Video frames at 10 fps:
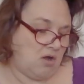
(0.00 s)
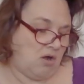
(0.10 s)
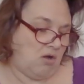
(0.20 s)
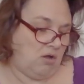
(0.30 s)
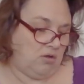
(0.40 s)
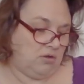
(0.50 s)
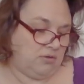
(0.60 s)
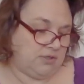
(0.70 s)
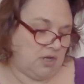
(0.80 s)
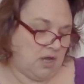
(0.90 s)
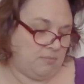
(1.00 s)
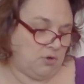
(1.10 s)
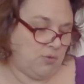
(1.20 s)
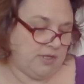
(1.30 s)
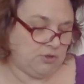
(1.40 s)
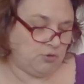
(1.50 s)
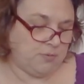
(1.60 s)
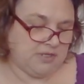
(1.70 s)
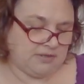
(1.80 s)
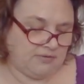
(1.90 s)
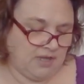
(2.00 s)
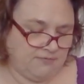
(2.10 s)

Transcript: called um, Queen's Rubies. I think